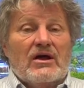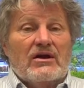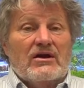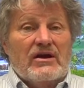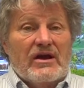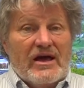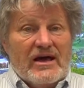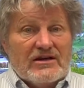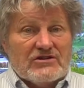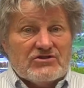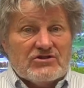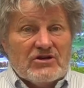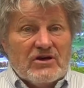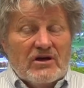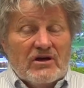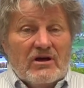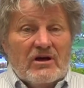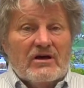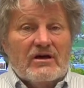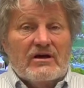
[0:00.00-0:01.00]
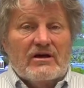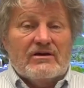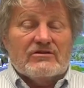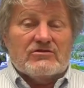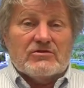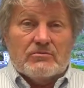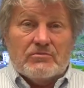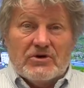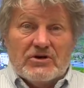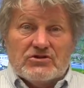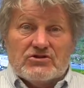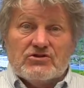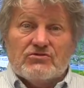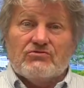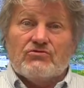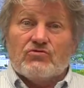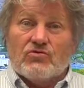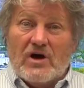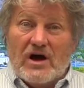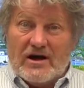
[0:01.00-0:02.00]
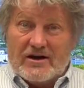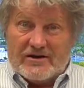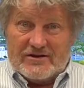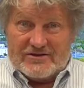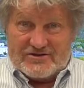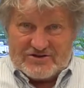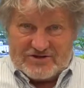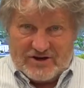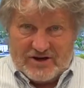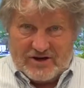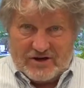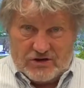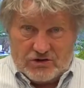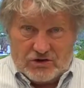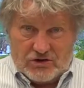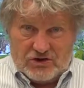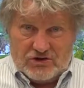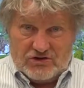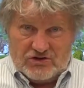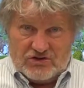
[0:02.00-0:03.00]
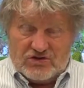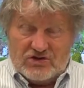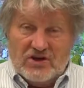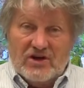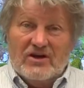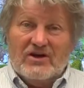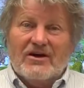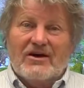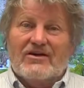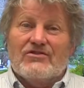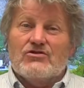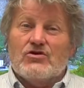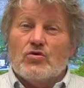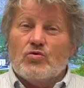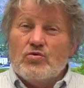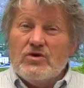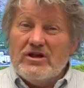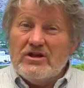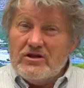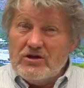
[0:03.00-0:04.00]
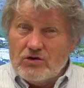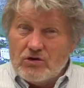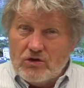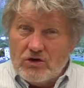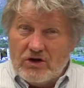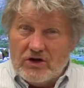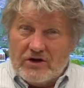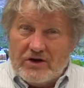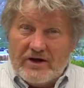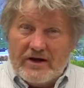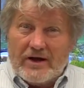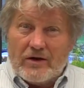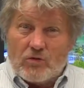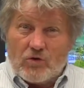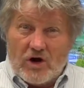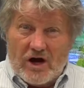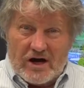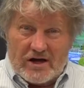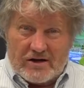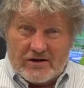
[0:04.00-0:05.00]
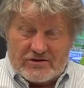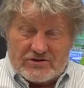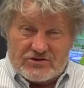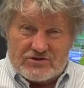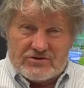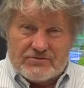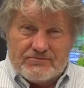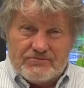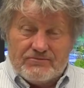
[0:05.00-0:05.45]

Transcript: NASA is a bunch of rocket scientists, and they're really good at rockets.